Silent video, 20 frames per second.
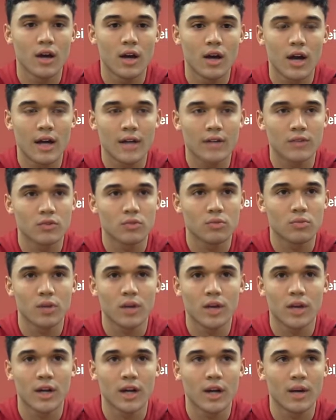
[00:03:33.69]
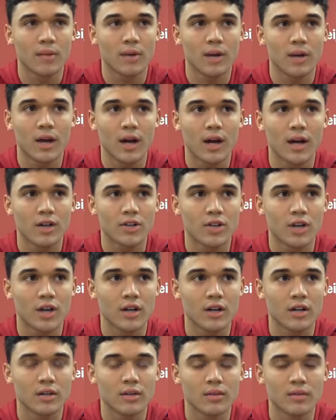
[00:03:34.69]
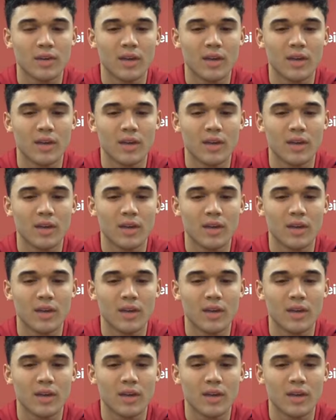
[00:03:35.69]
actual playing, I mean, I try to